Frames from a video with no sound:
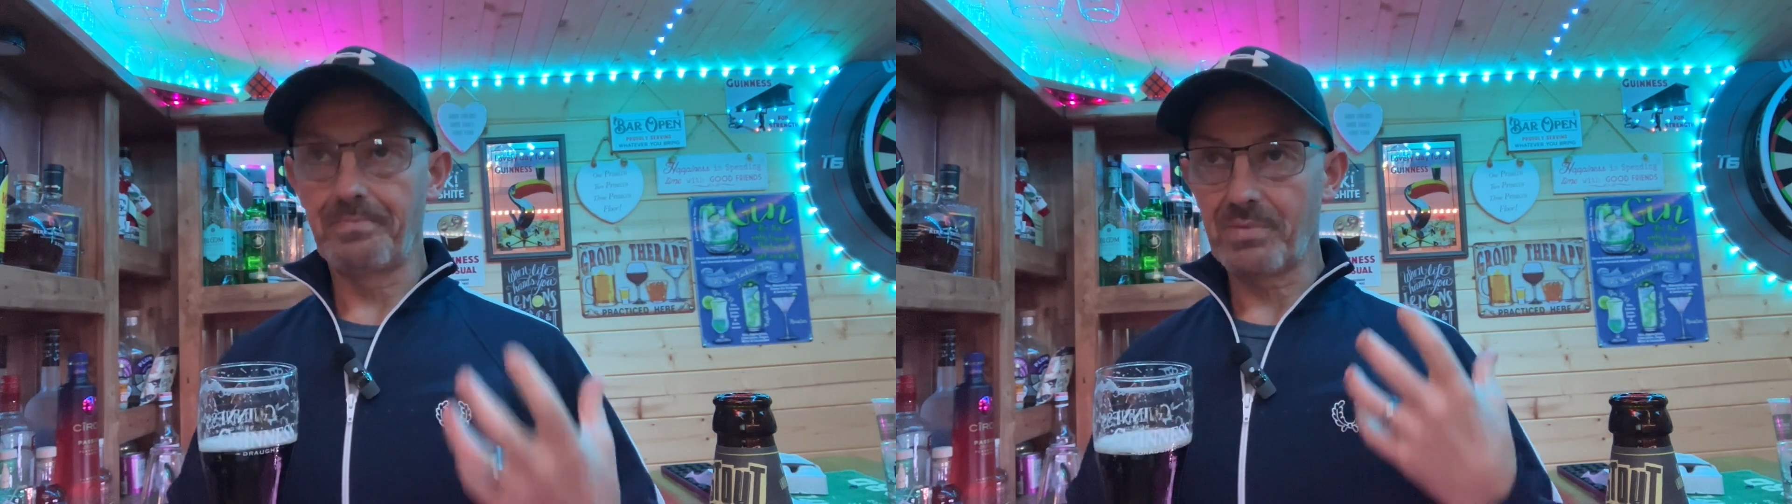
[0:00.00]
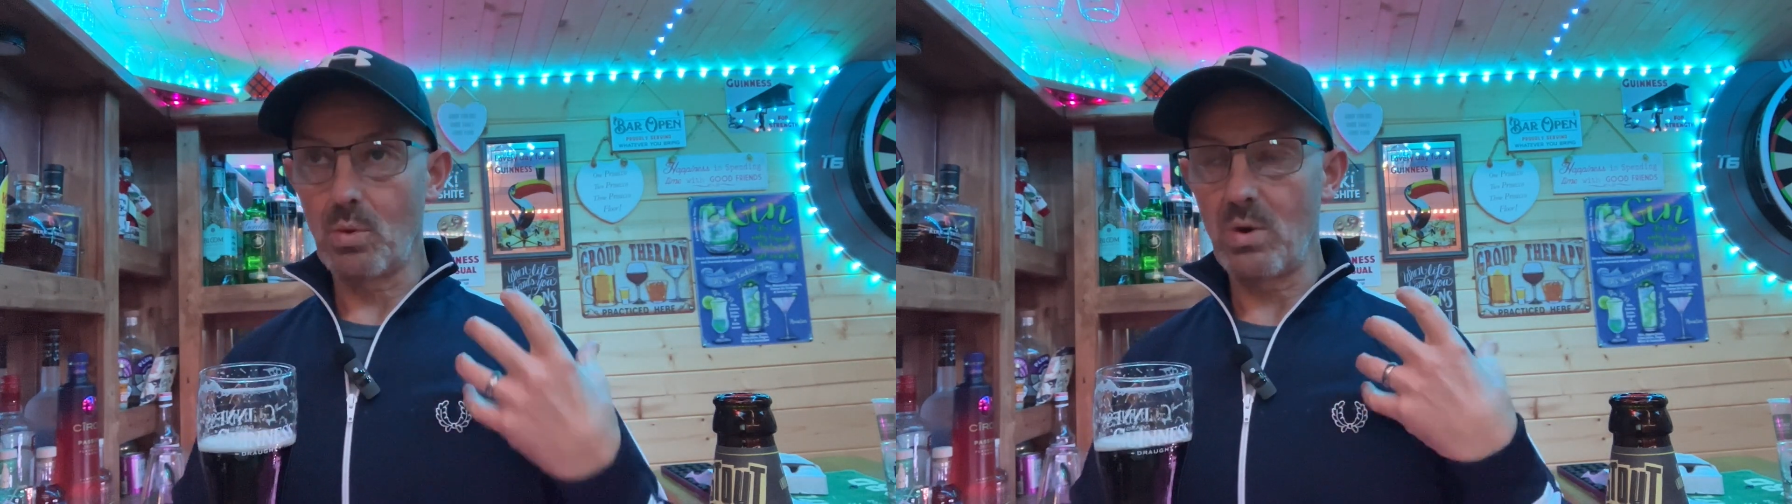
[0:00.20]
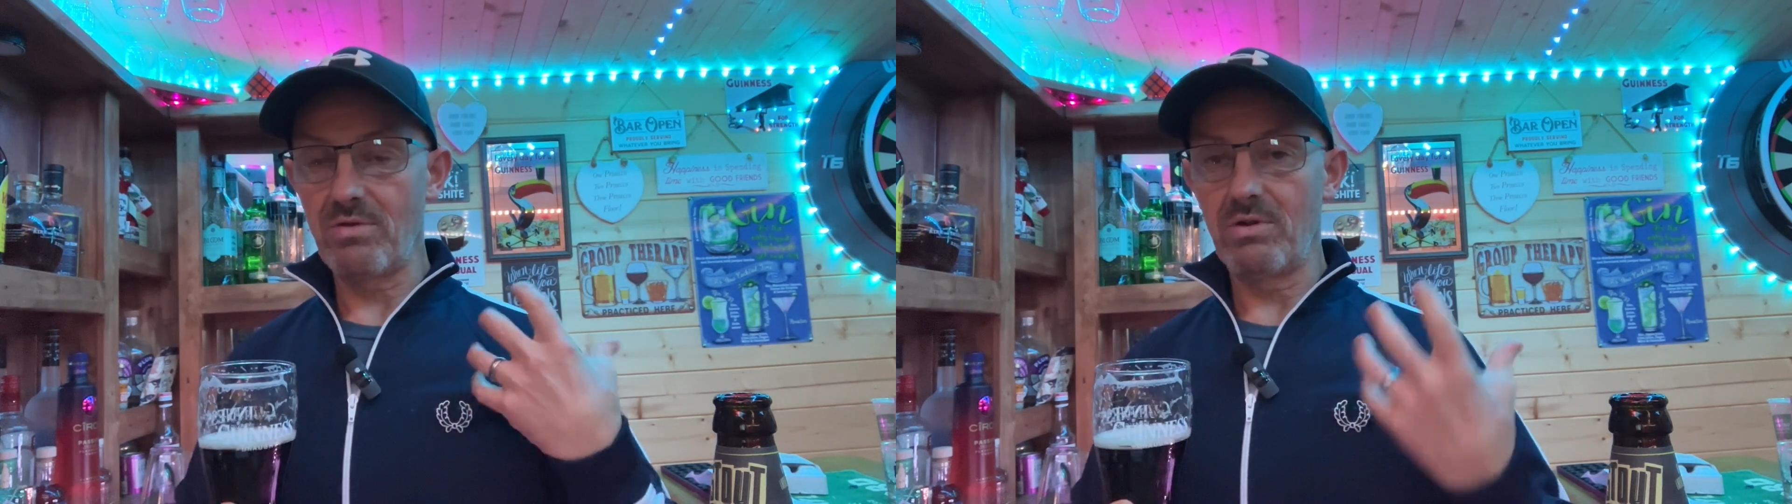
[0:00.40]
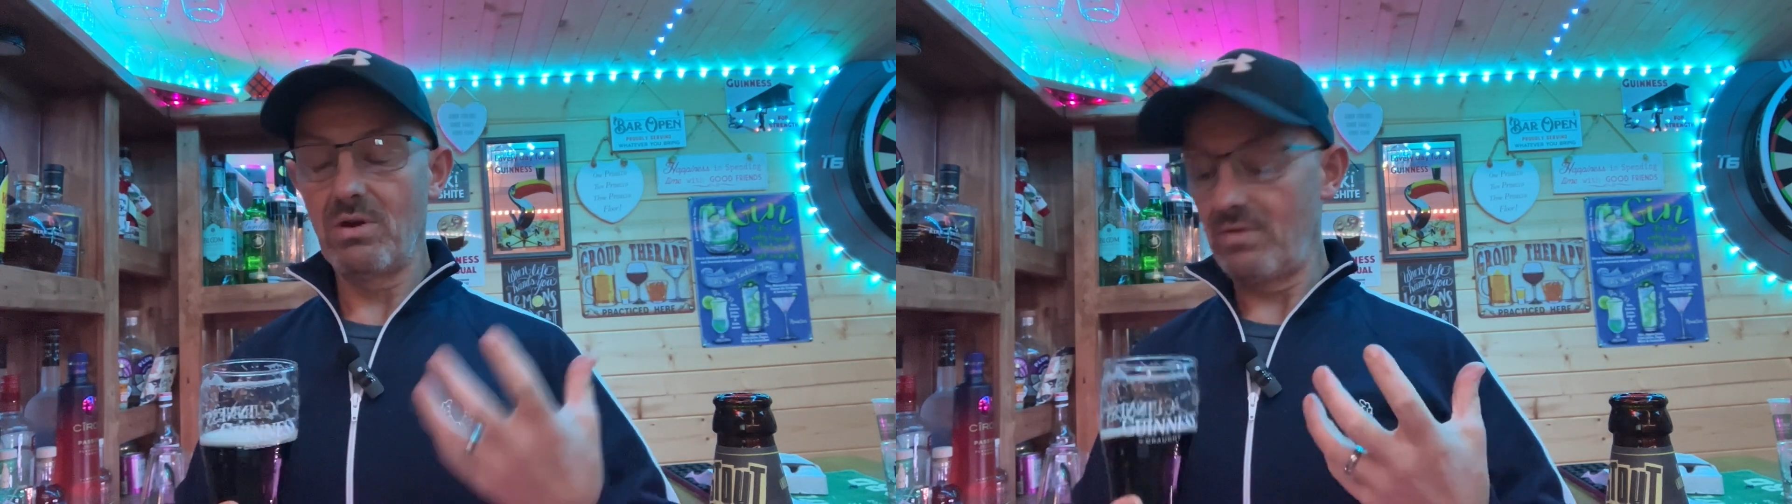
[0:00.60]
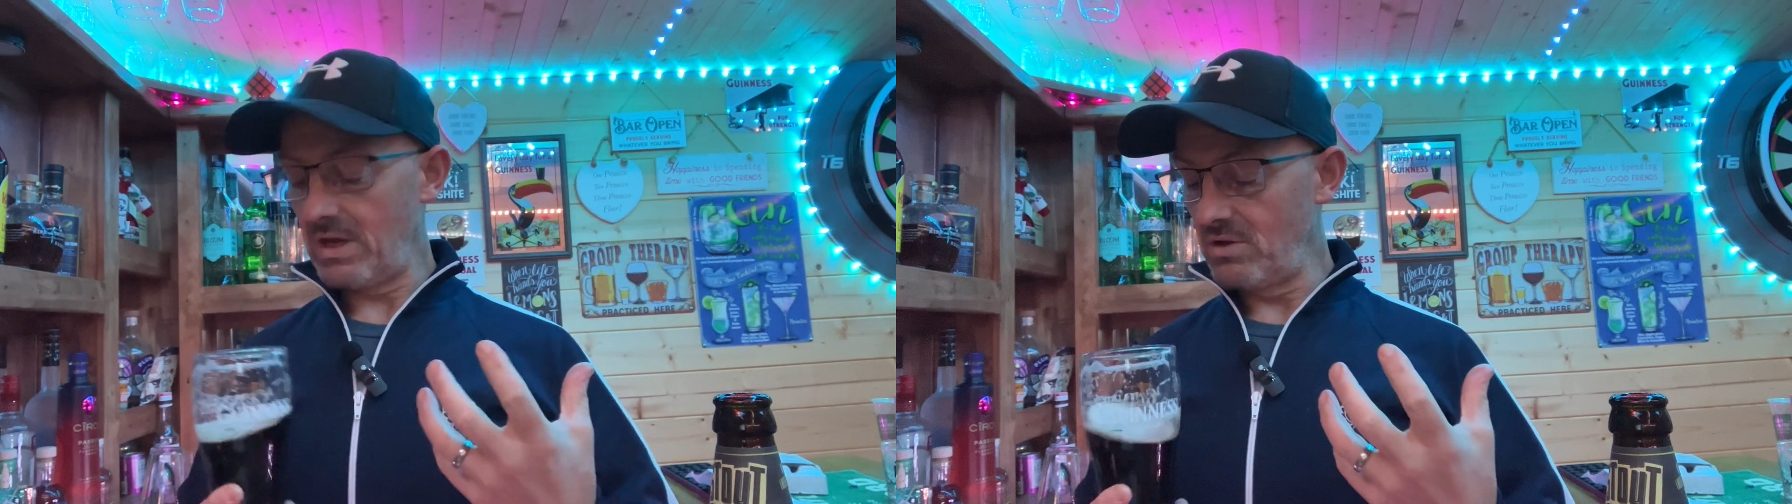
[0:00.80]
Whether or not
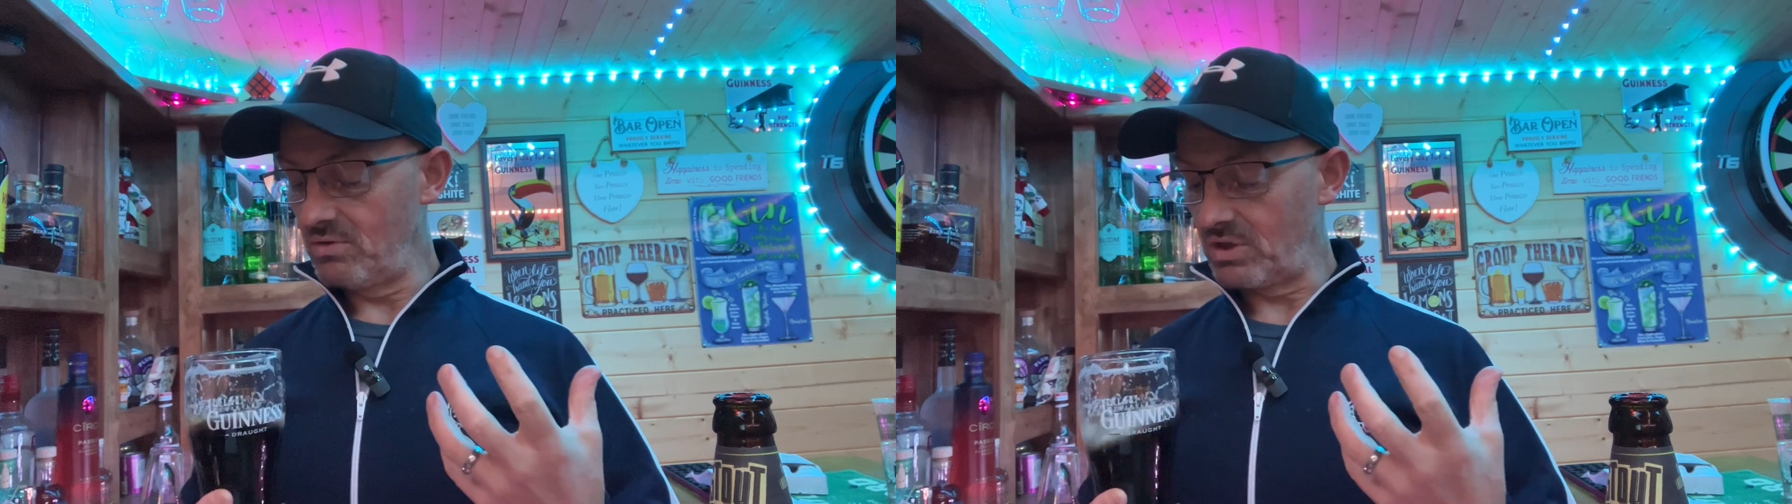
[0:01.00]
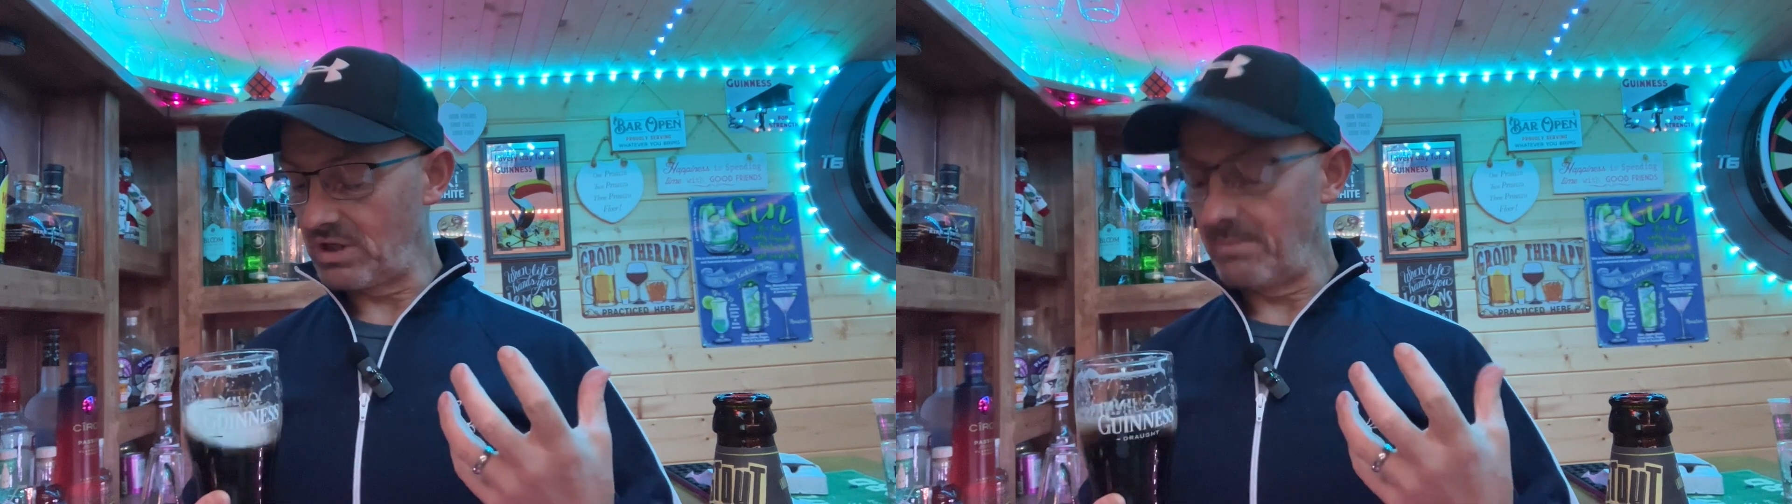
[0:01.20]
they use the same